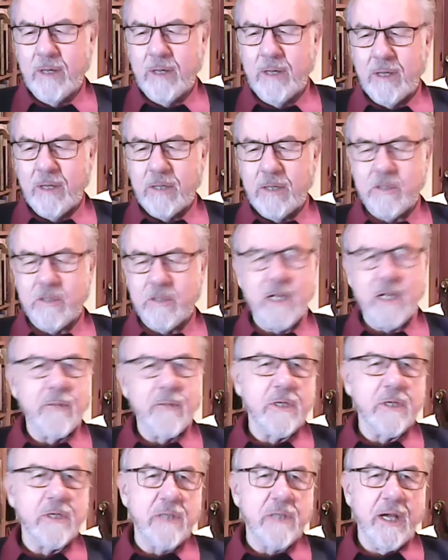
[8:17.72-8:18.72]
you see them
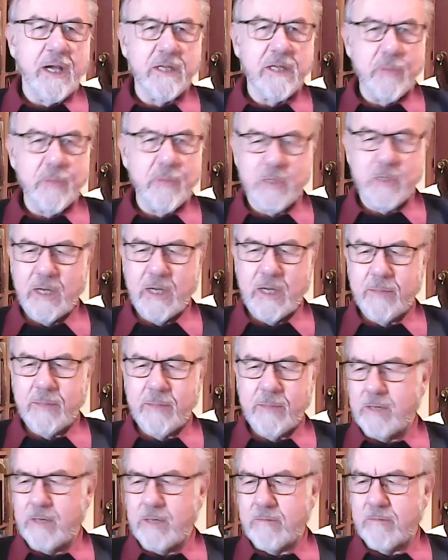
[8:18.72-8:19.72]
in science museums.
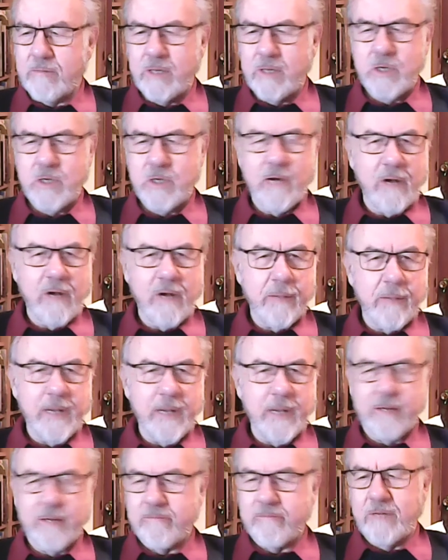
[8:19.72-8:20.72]
They they generate
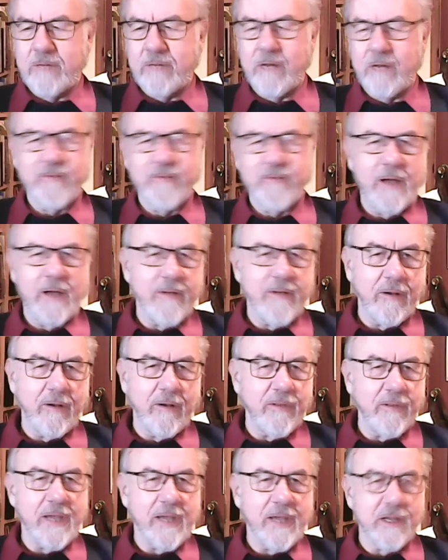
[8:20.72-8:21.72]
about you know
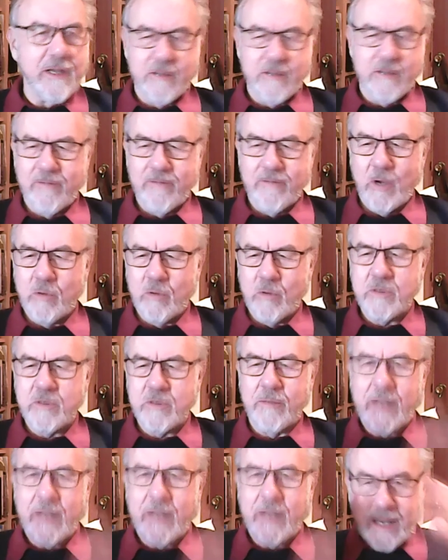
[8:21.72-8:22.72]
500,000 volts
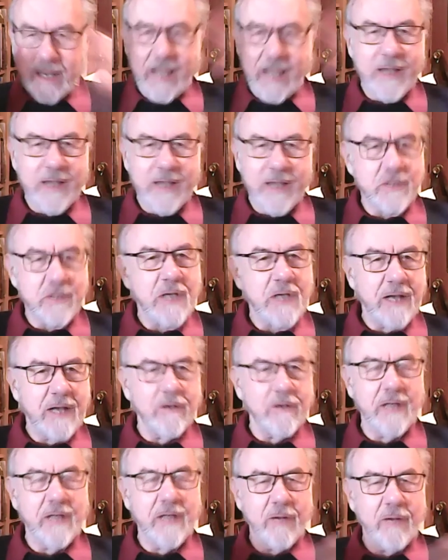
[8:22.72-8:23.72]
and make your hair stand
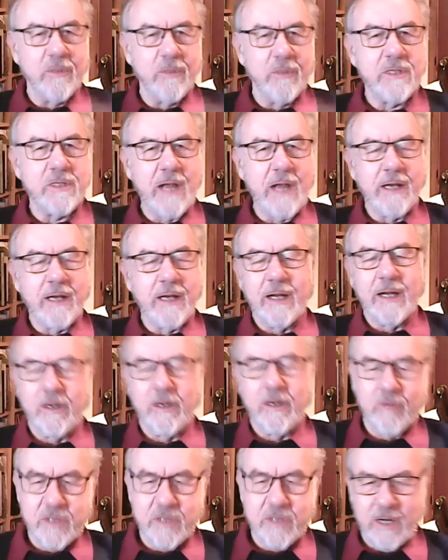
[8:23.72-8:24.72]
on end with static
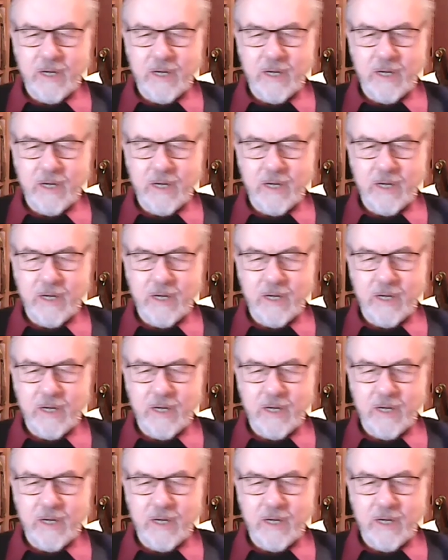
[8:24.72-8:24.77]
electricity.